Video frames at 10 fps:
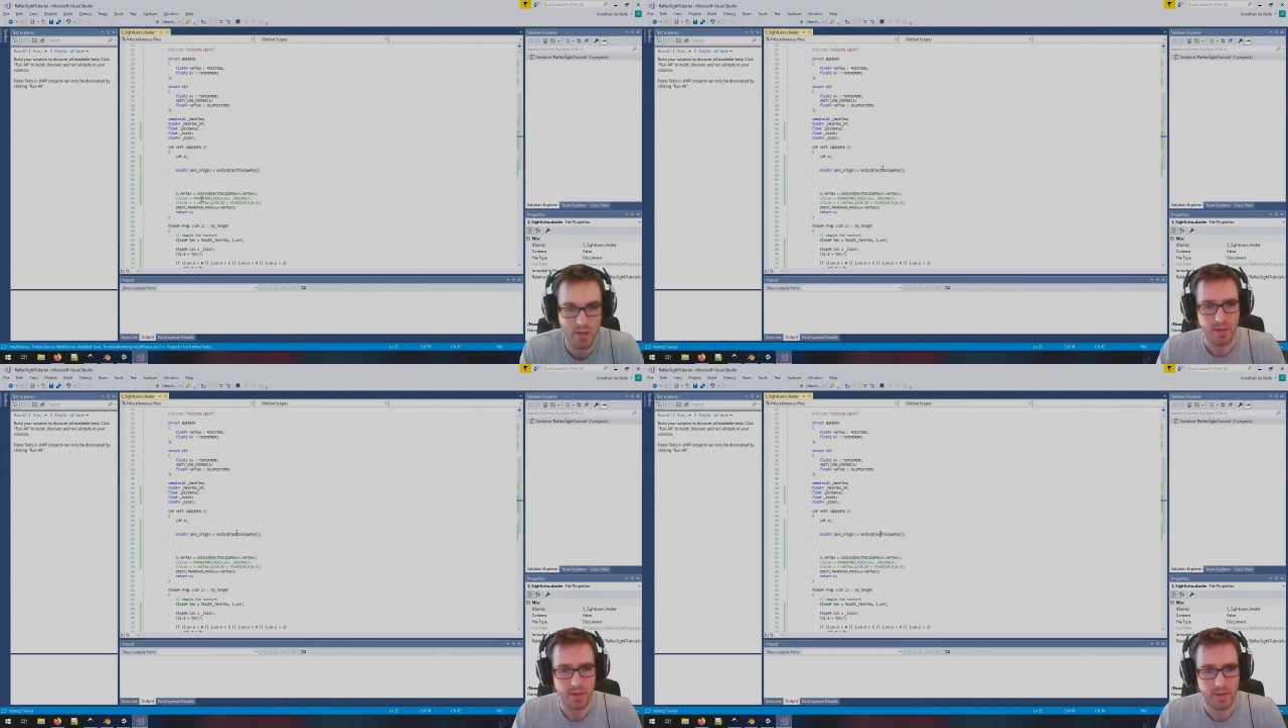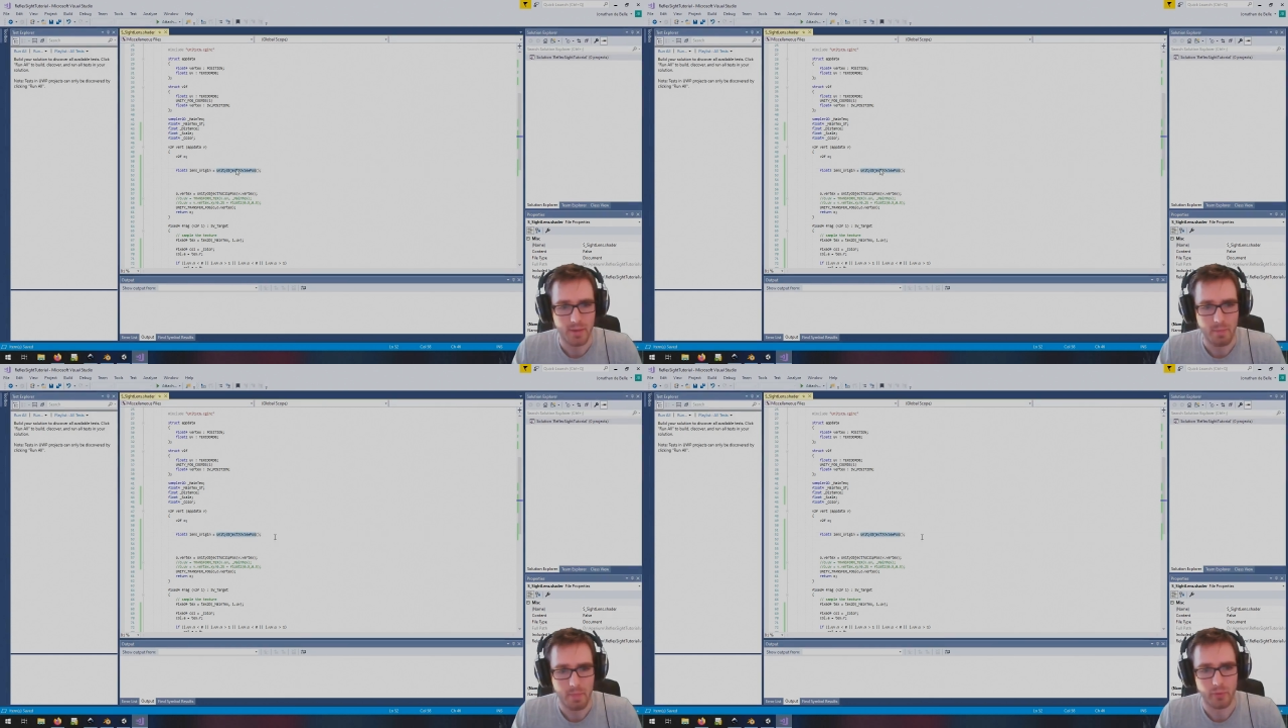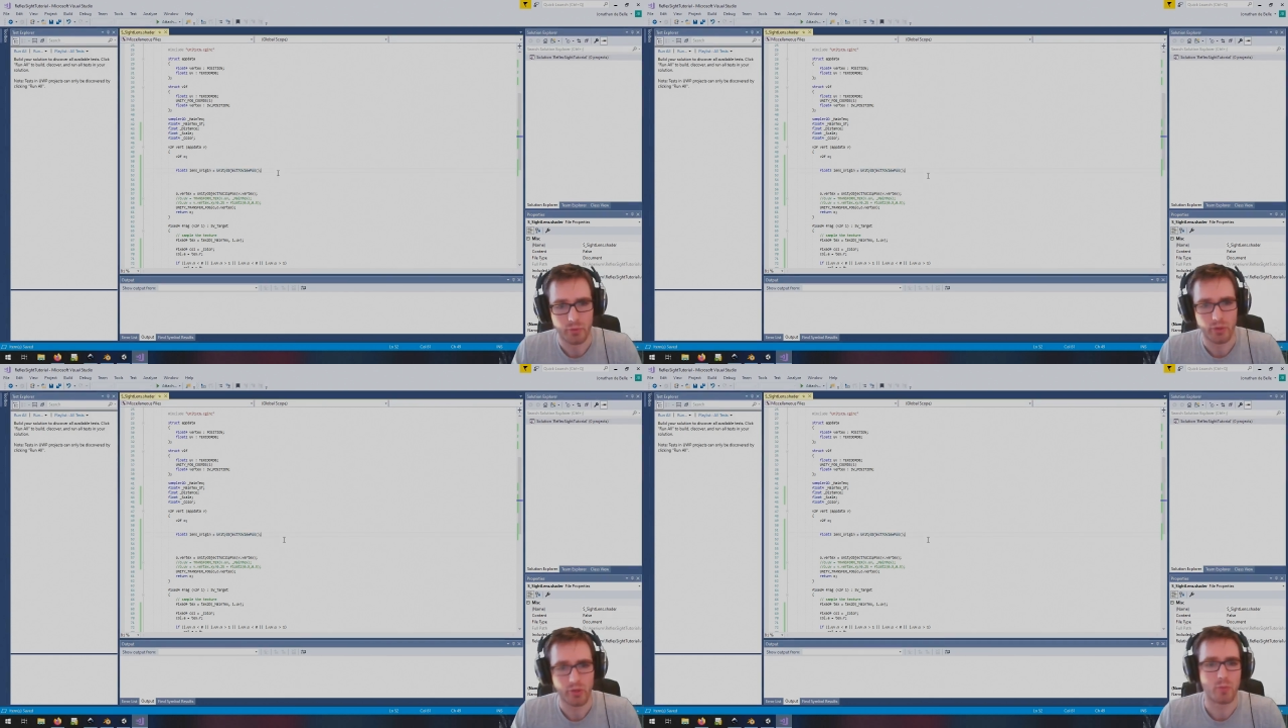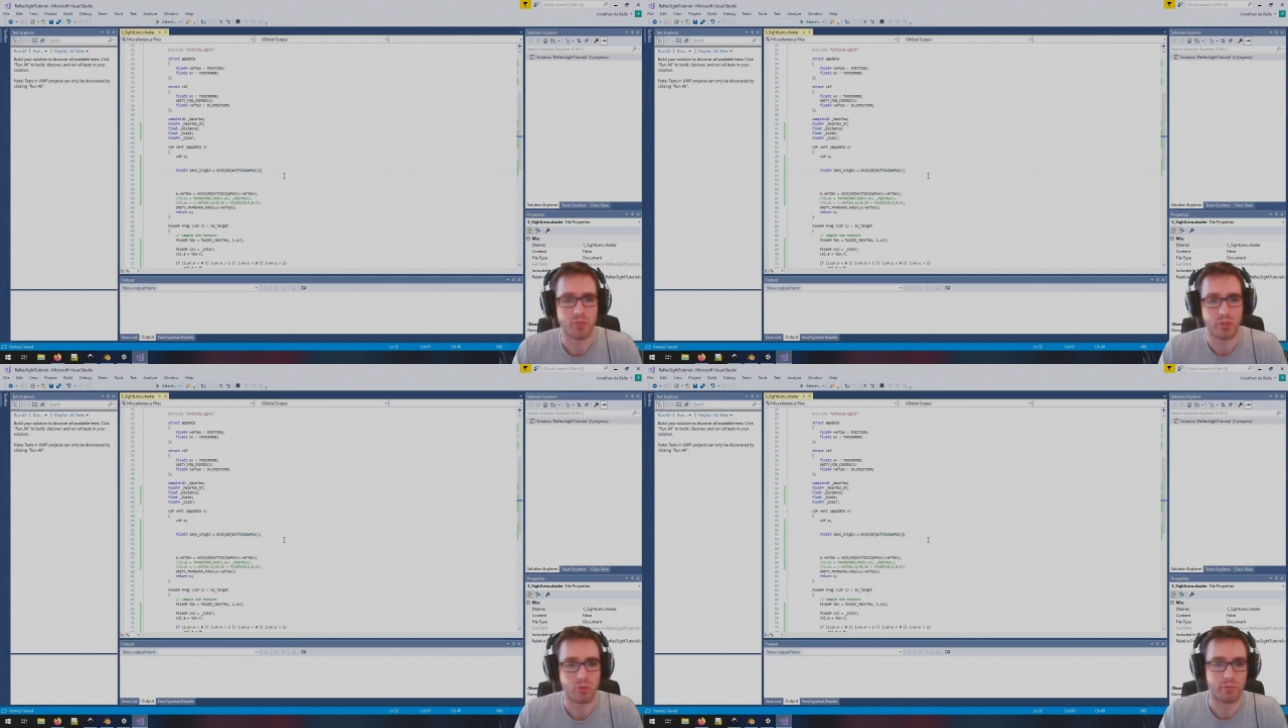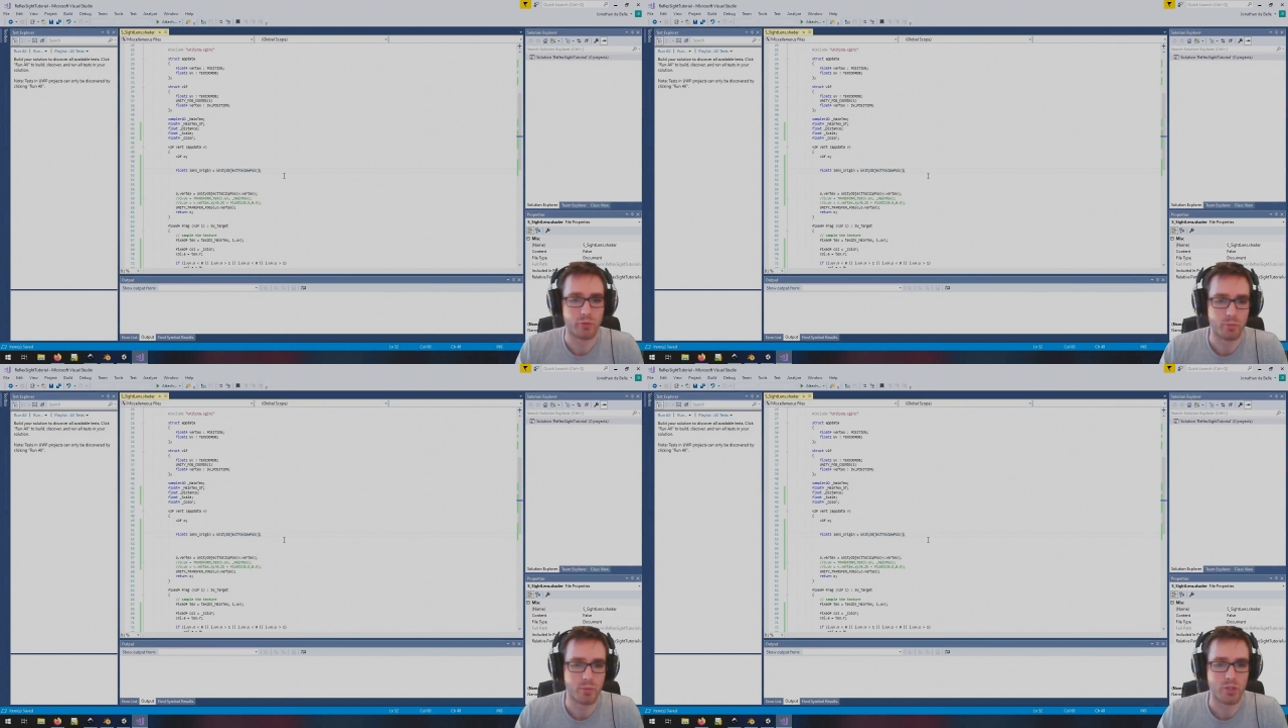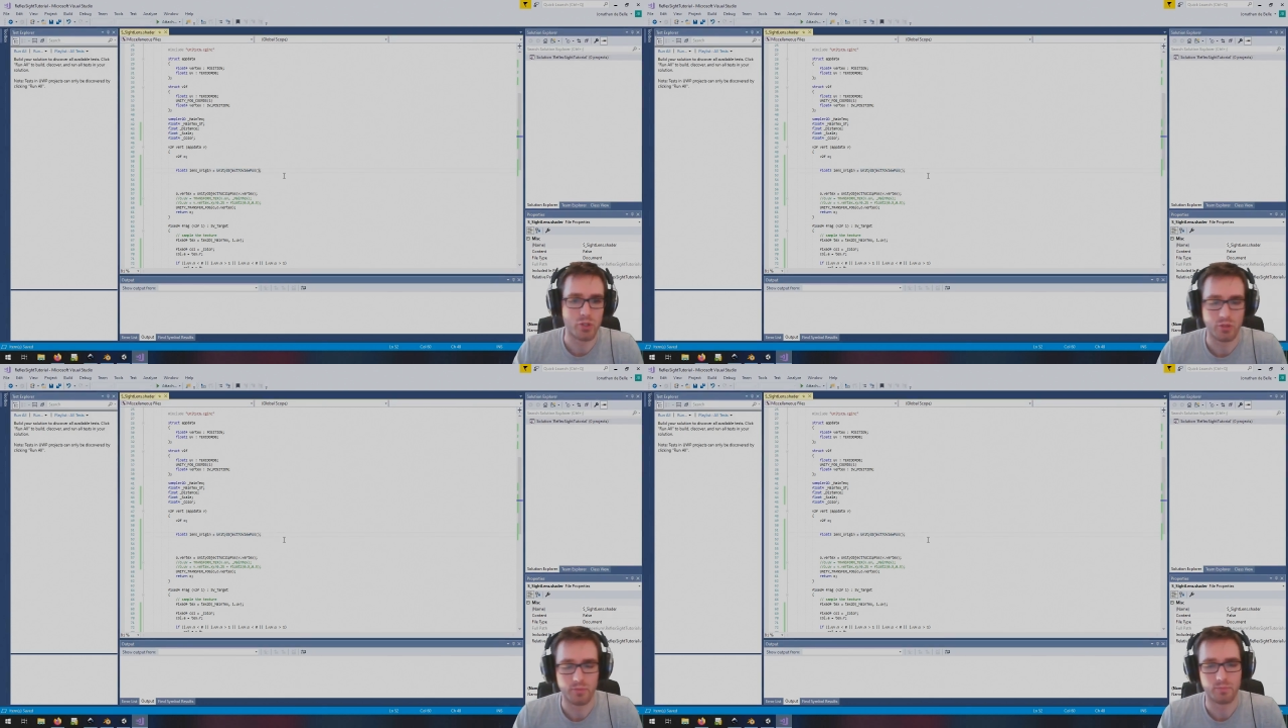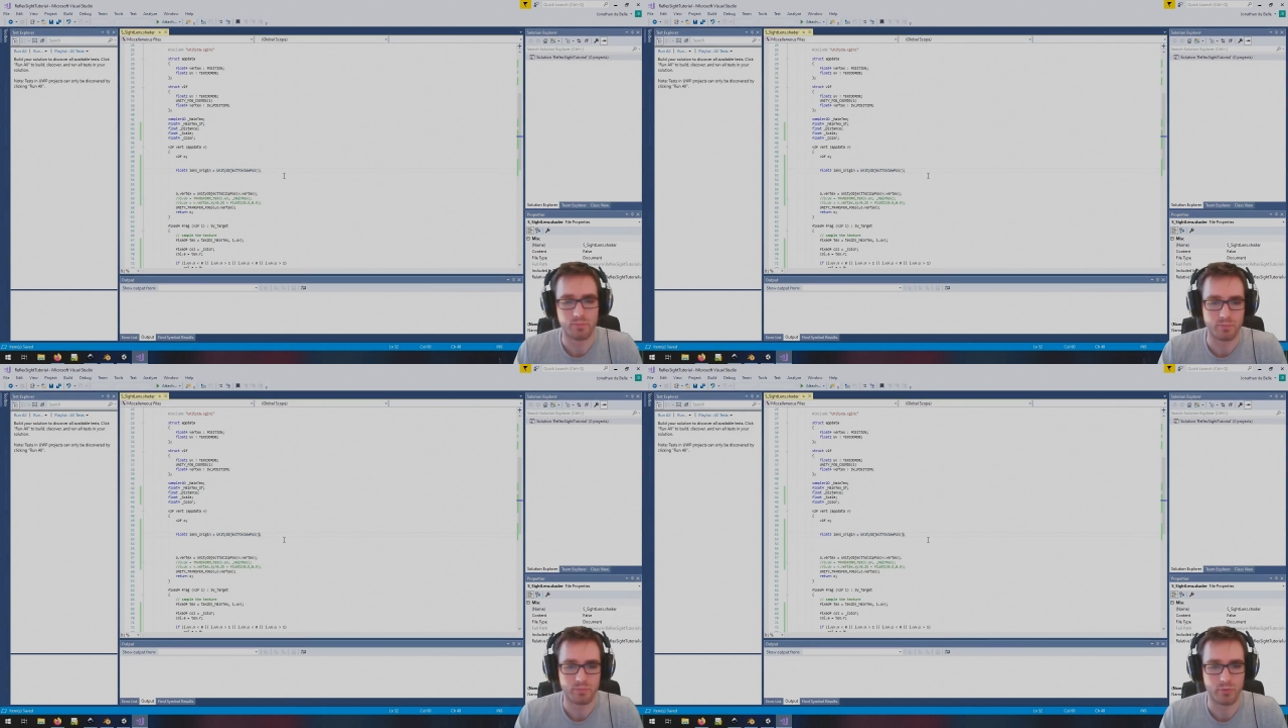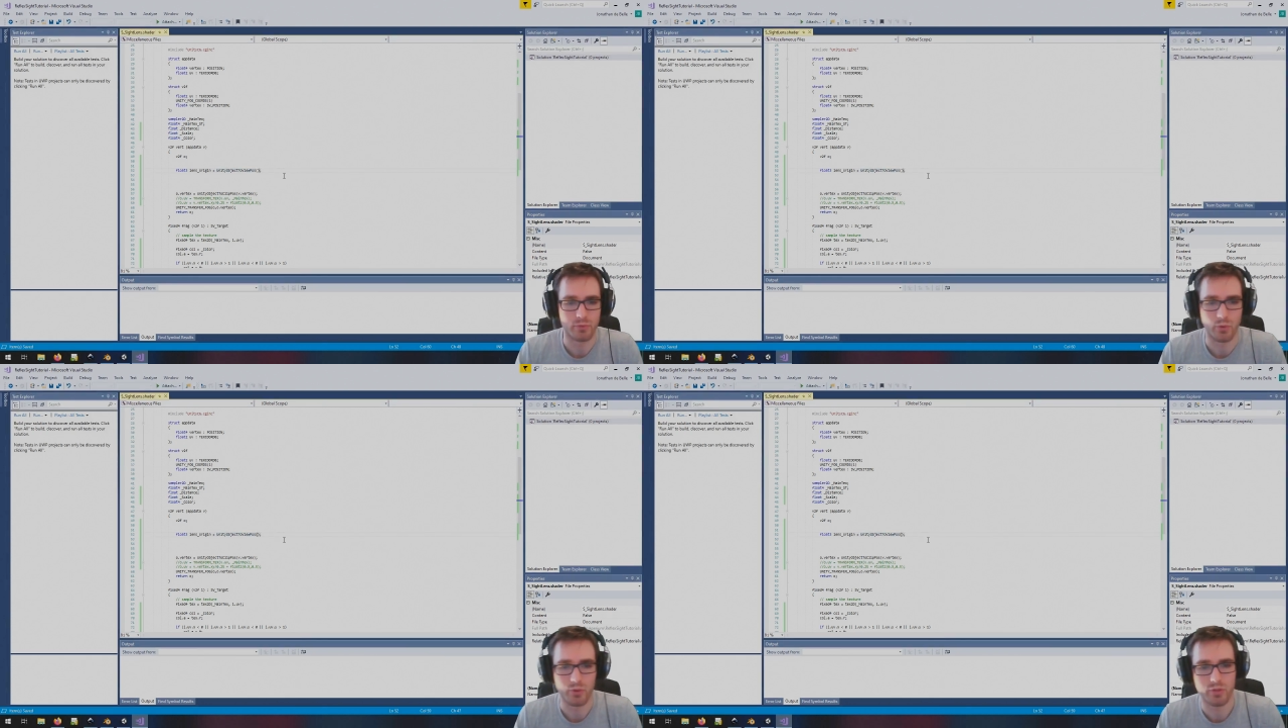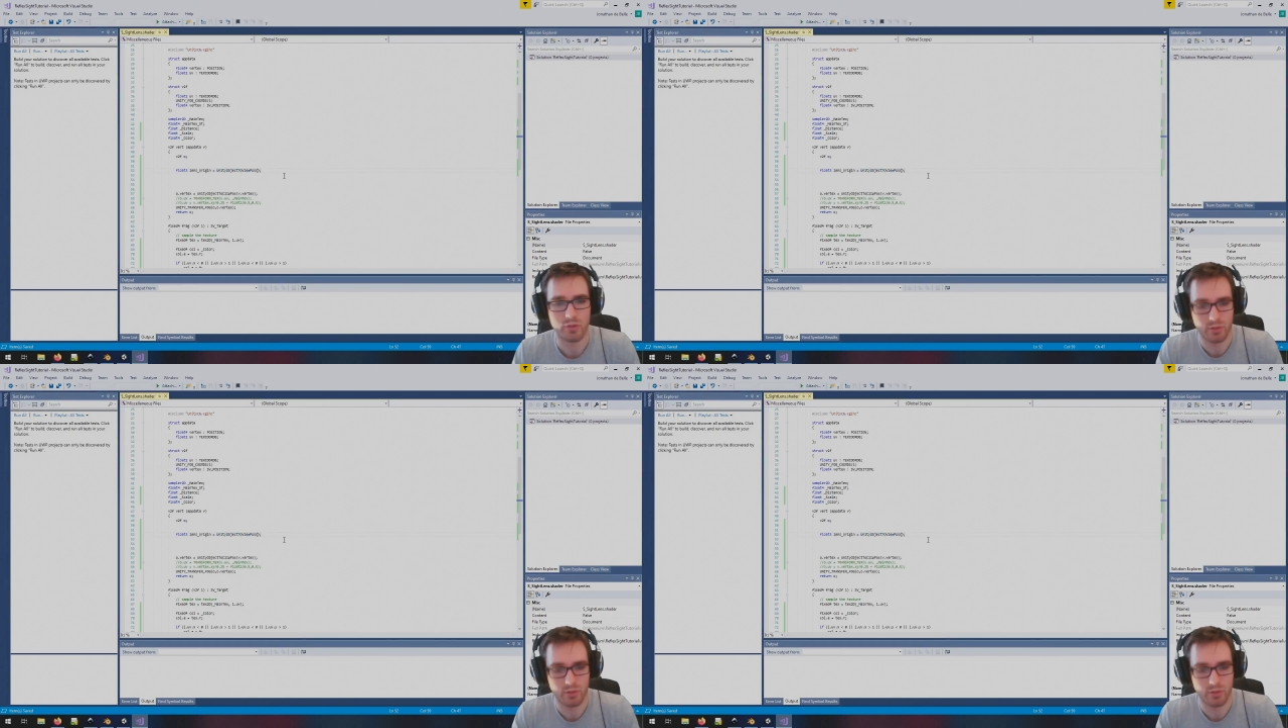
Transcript: Unity object to view position, of course,